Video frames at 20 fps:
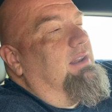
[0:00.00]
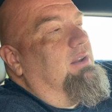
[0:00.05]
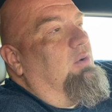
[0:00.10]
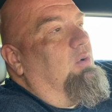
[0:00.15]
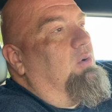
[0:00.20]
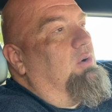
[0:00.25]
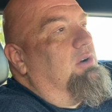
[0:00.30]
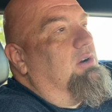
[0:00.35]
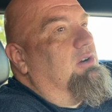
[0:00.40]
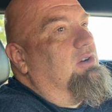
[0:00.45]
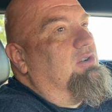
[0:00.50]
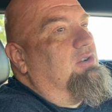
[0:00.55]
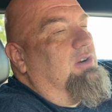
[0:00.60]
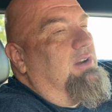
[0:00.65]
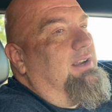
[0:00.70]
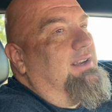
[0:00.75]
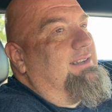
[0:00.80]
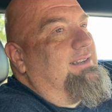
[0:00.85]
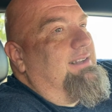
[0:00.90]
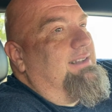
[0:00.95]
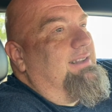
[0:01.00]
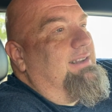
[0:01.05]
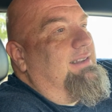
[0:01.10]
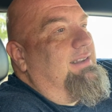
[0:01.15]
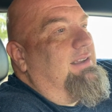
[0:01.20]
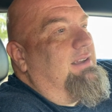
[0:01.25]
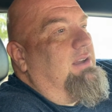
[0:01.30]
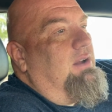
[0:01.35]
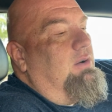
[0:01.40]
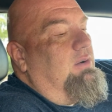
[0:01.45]
and ordered drinks at the
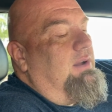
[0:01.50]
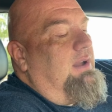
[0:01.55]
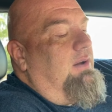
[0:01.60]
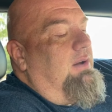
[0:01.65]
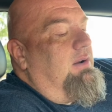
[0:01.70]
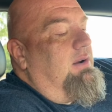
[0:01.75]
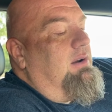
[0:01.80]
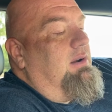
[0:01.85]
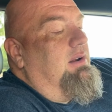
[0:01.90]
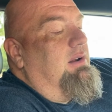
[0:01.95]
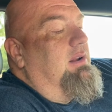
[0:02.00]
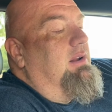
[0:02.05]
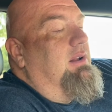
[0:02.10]
to-go counter.